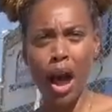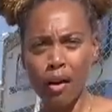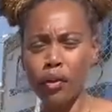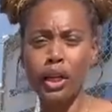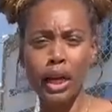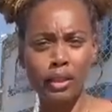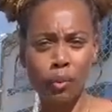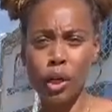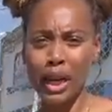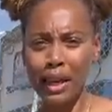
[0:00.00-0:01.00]
I felt like
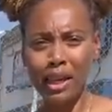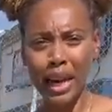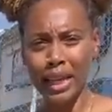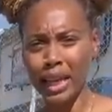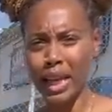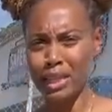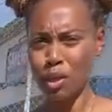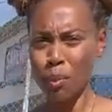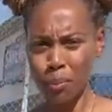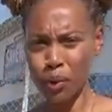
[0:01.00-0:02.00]
they were kind of lacking at
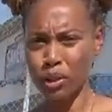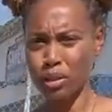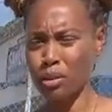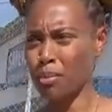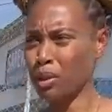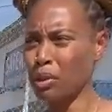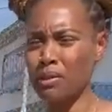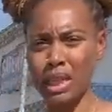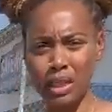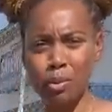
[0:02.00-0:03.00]
some point, but
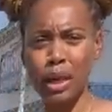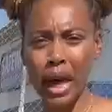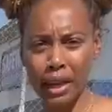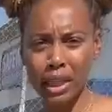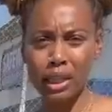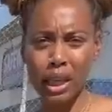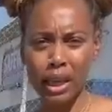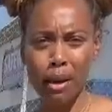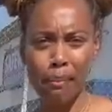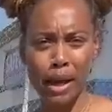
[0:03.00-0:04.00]
with this one, I think they
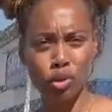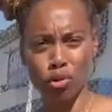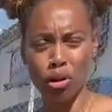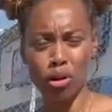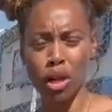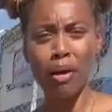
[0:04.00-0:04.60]
came back strong.